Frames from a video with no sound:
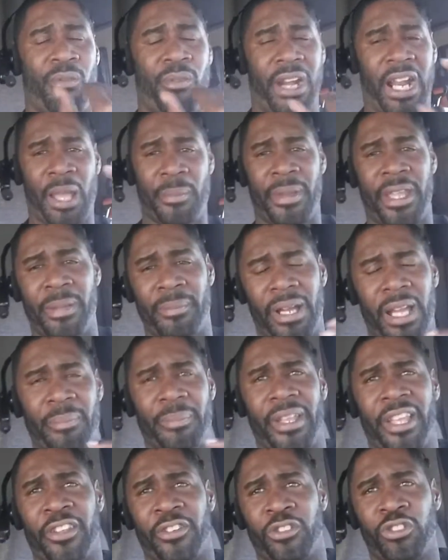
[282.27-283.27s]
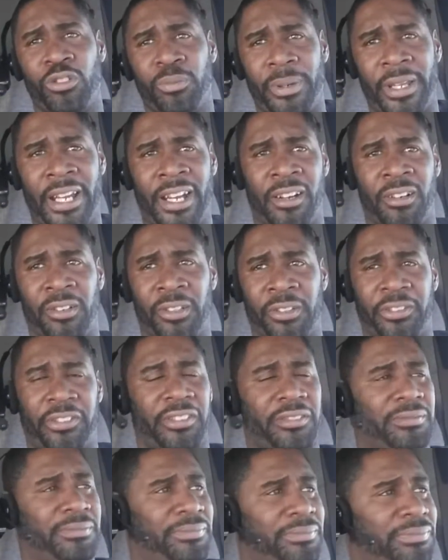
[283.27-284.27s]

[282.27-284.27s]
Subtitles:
what I mean by being superheroes,